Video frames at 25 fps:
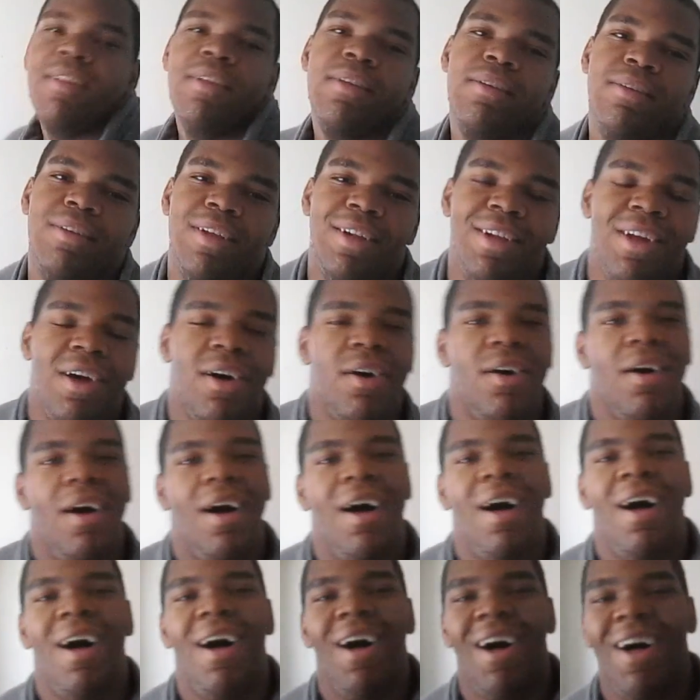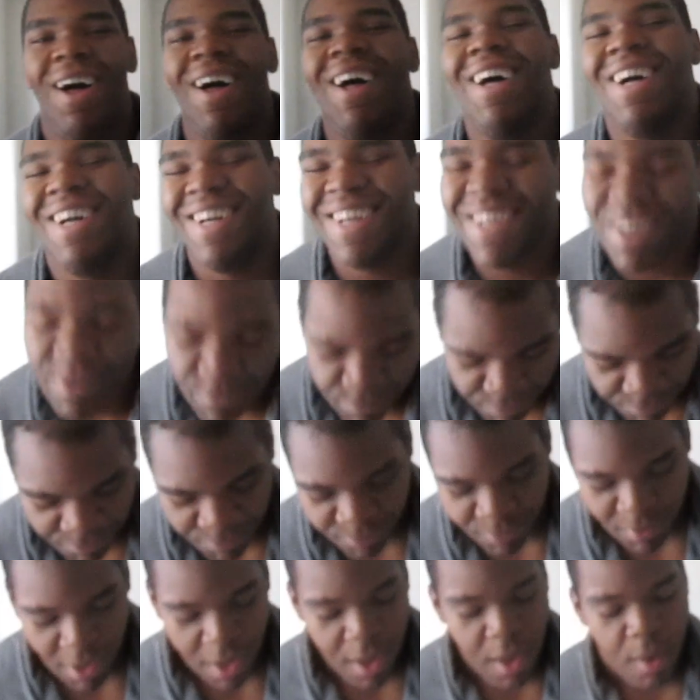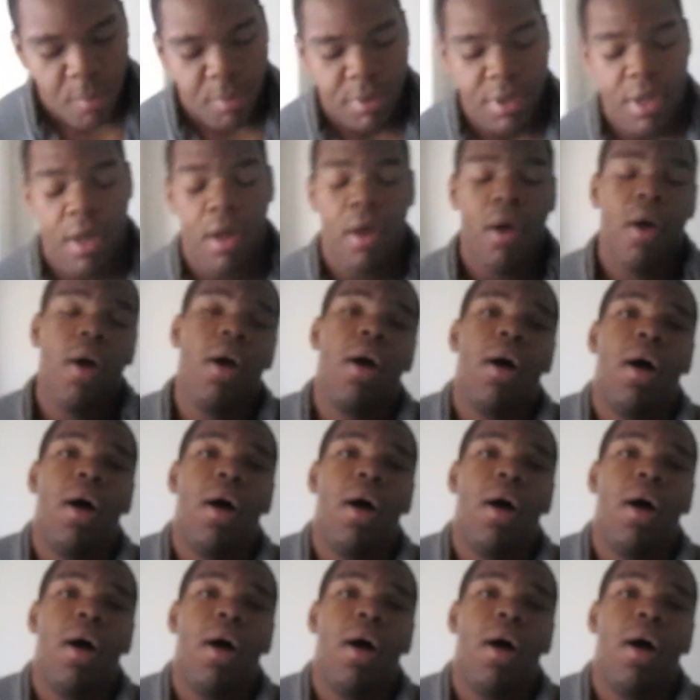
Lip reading: So no, but no.